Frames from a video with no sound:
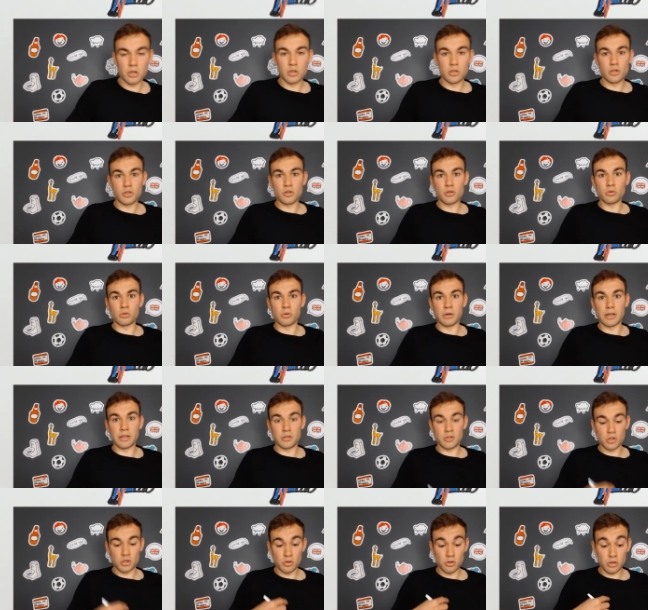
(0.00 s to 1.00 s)
So
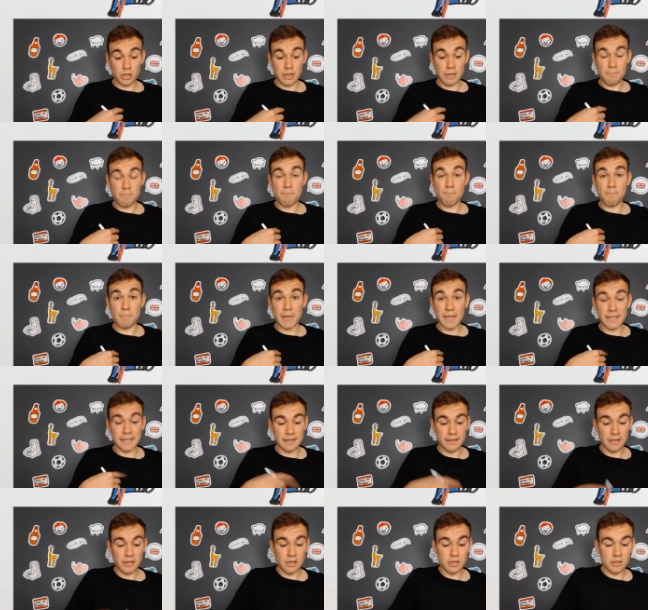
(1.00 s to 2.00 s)
it took
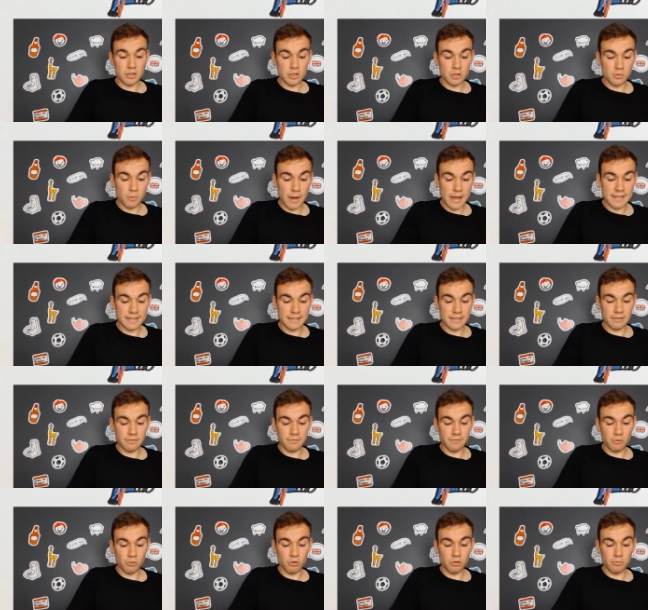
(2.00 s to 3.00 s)
me
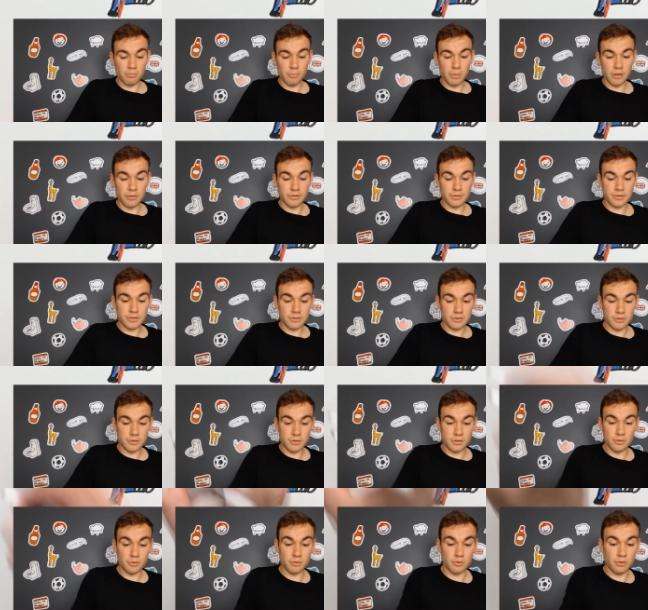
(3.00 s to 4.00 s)
24 months
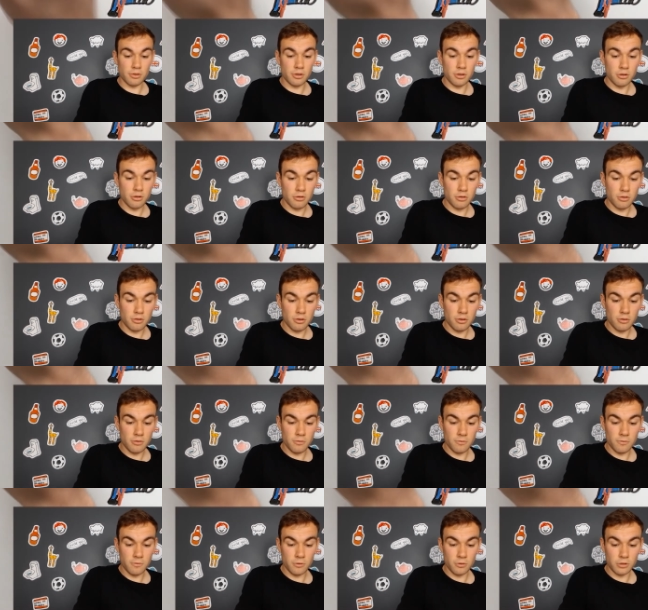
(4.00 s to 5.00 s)
to
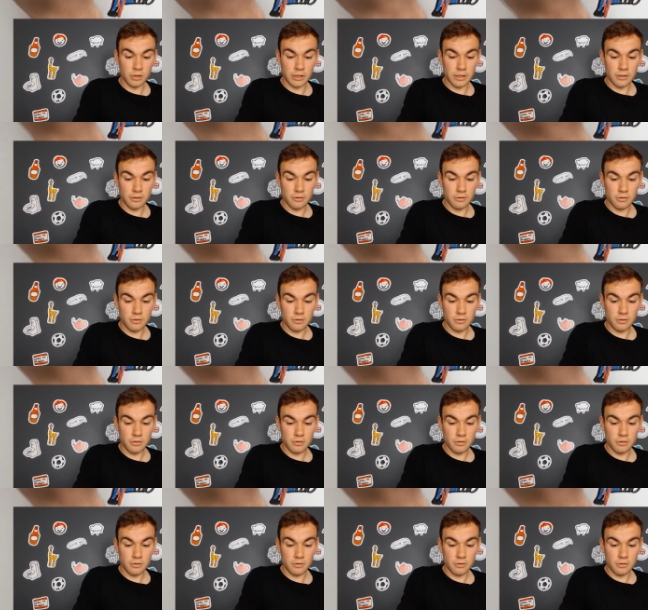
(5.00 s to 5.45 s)
fully,